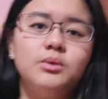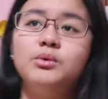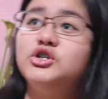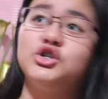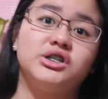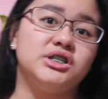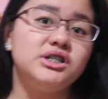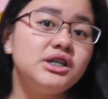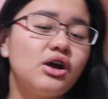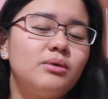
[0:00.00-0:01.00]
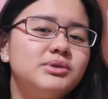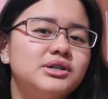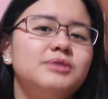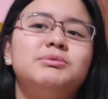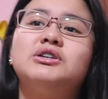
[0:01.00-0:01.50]
Which you can see,
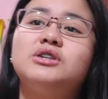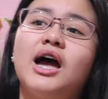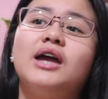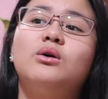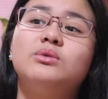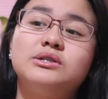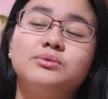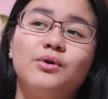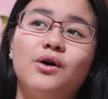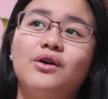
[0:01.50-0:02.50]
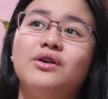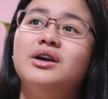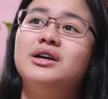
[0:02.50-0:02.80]
obviously, because I always wore